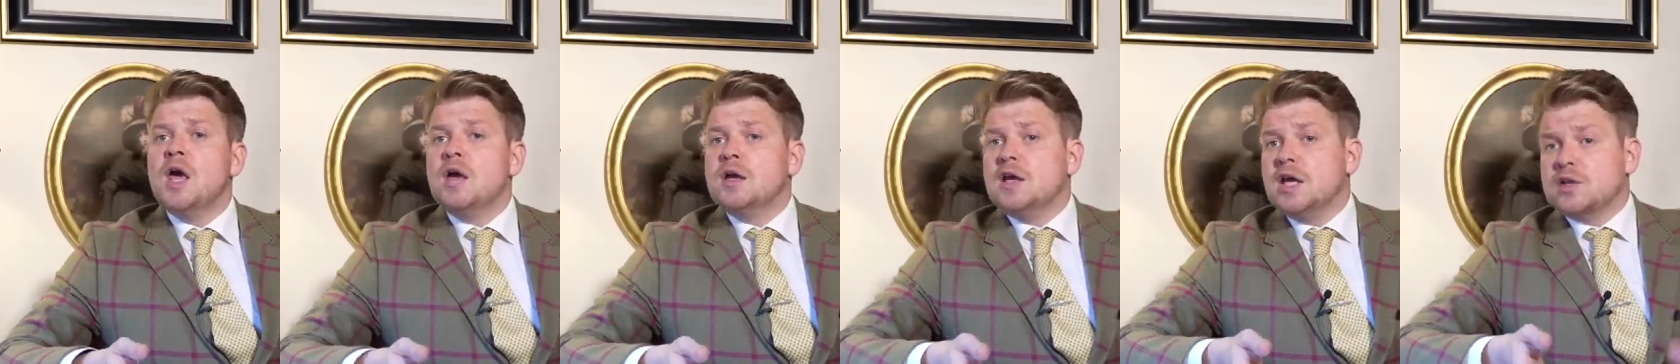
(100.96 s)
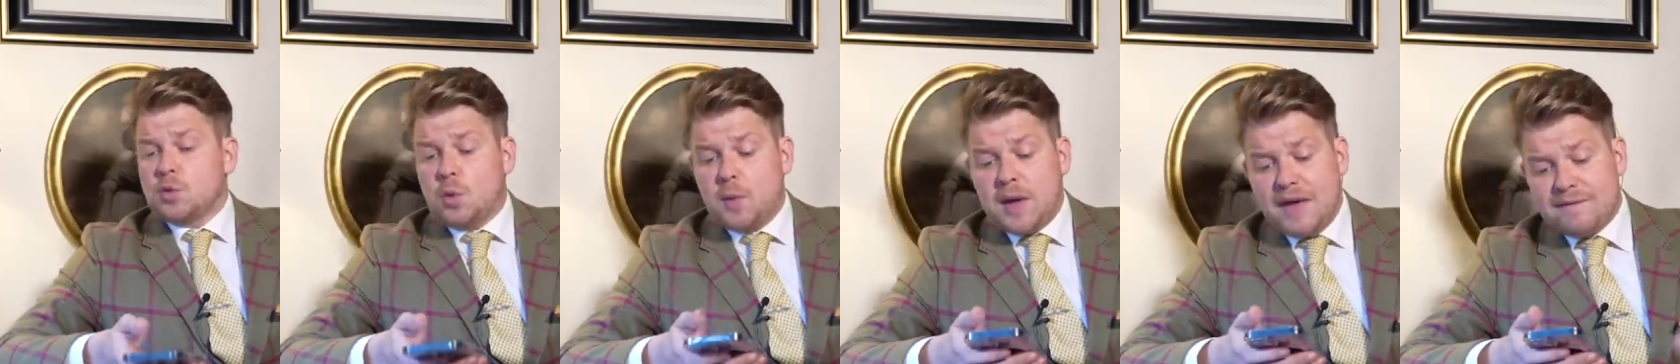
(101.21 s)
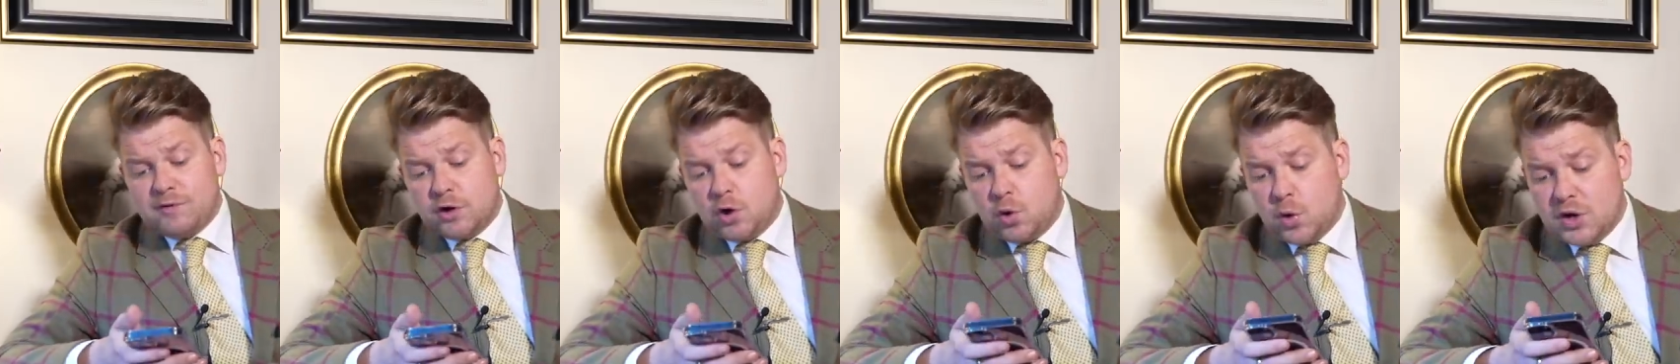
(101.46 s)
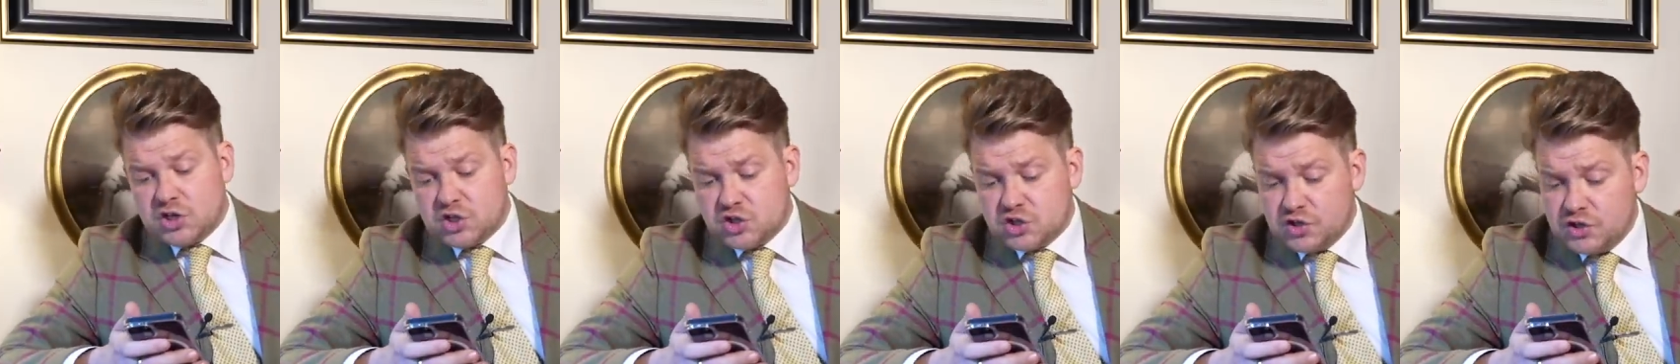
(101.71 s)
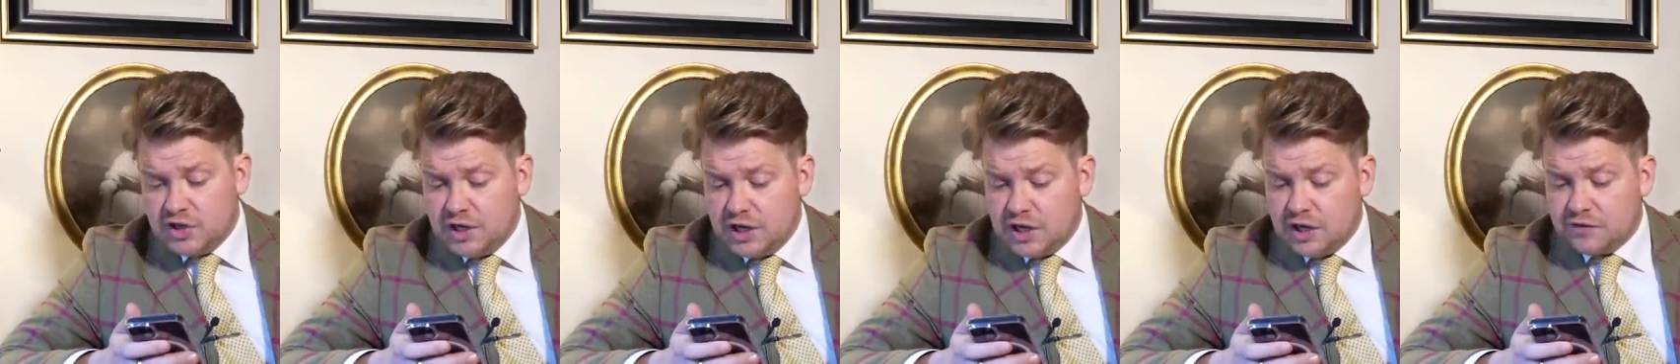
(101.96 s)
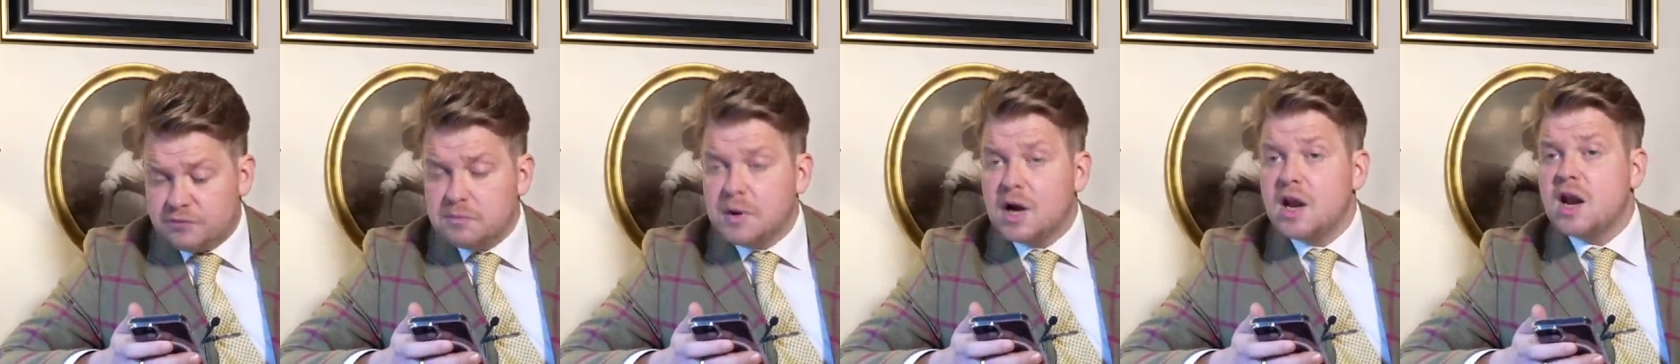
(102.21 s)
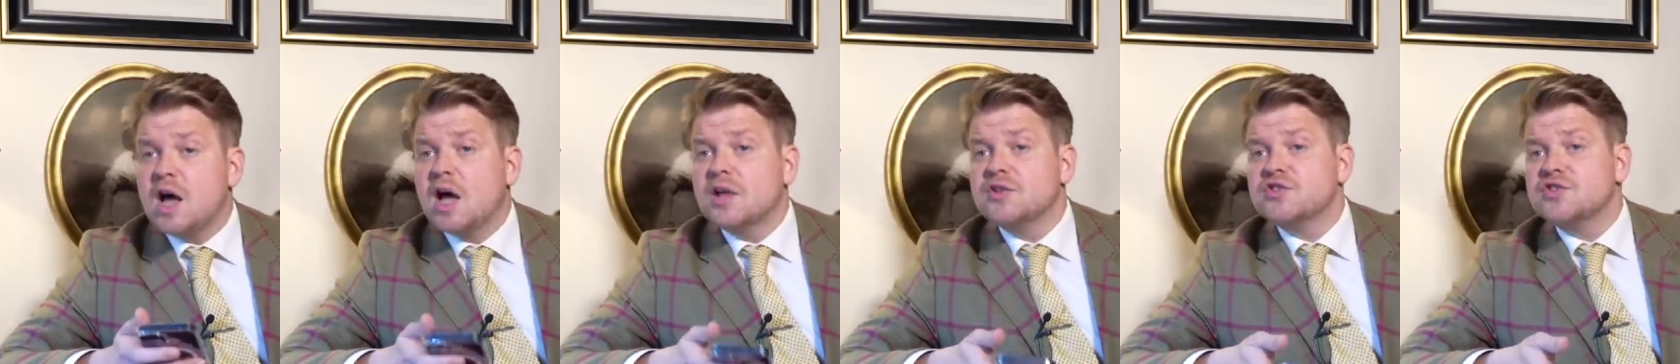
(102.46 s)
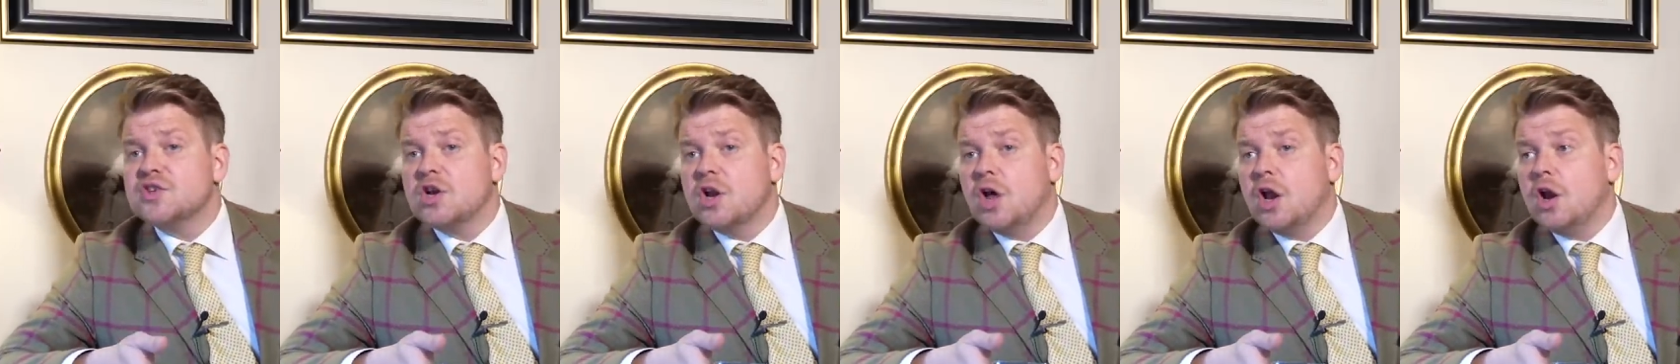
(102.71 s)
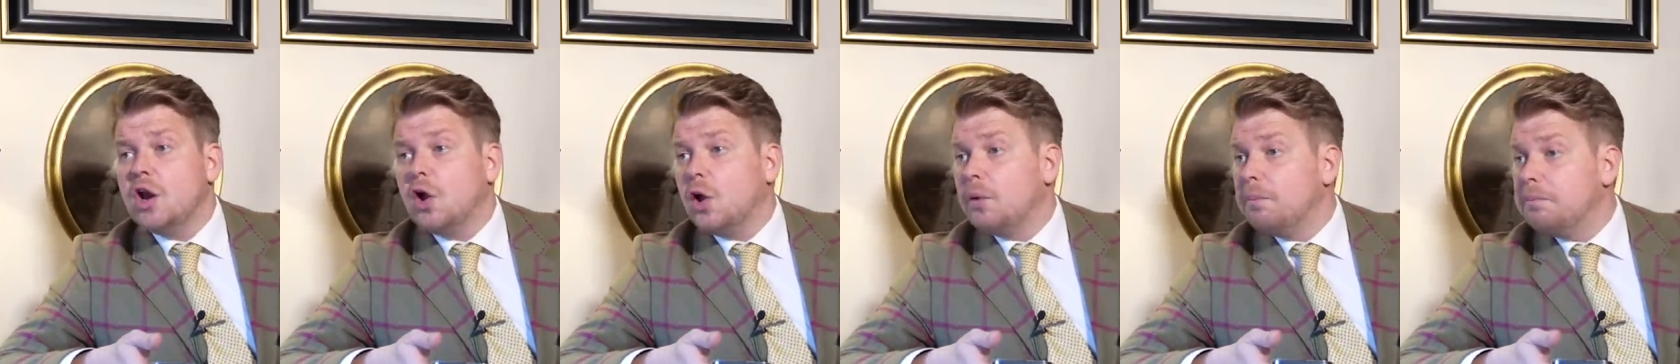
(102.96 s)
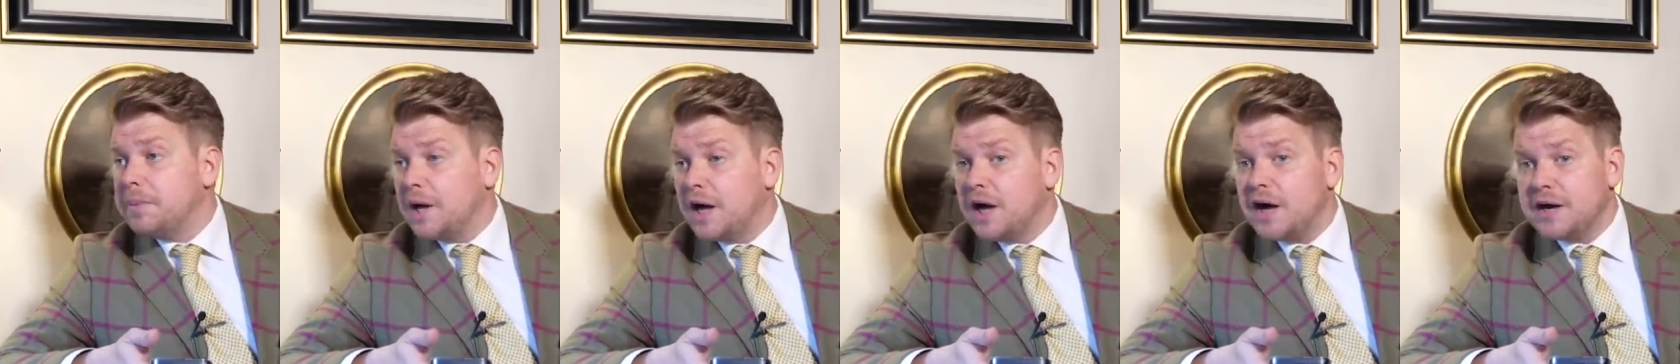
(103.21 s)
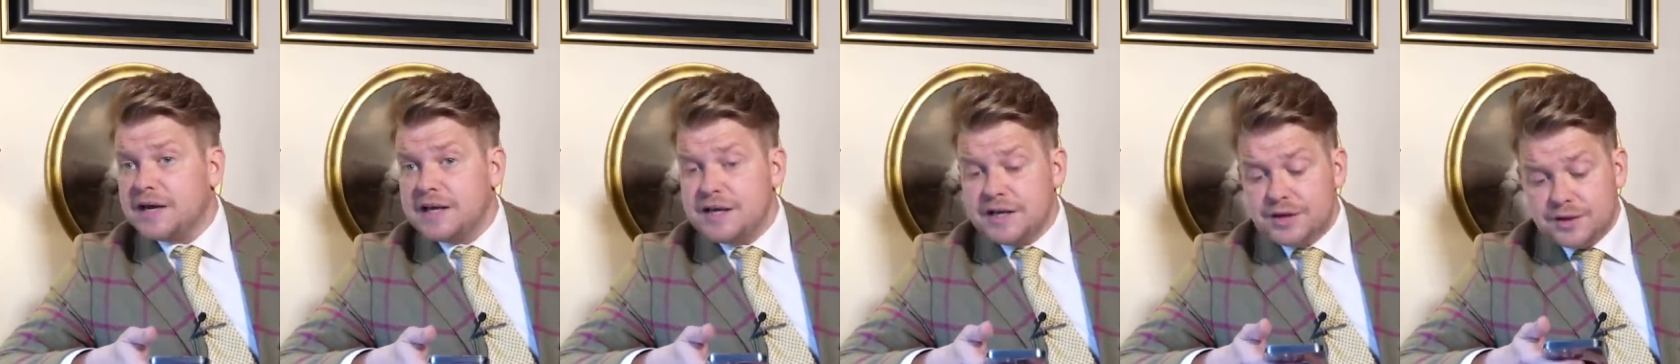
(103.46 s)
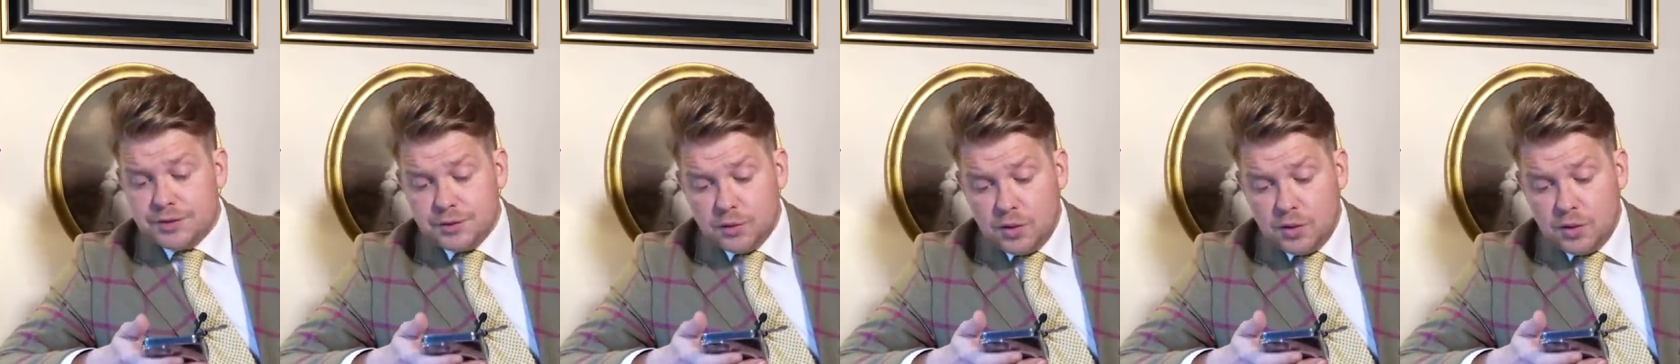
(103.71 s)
Yes, well, we have a question here from a Lancelot Lombardi